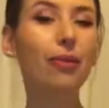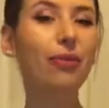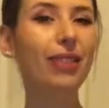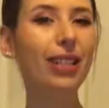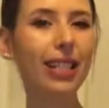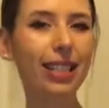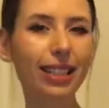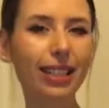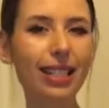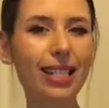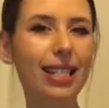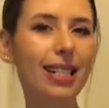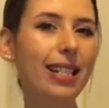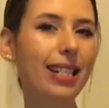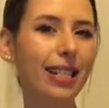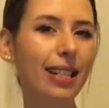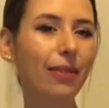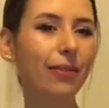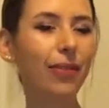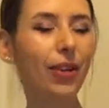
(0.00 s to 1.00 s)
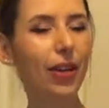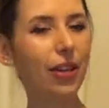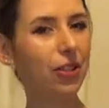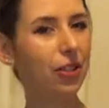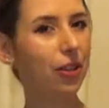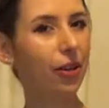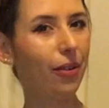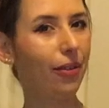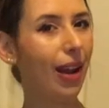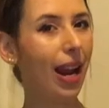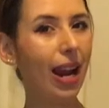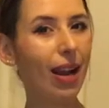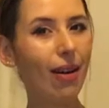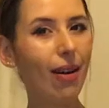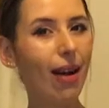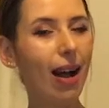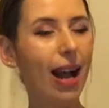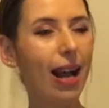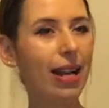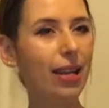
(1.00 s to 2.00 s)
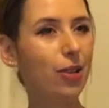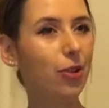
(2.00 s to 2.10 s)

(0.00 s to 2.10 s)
realistic version of how I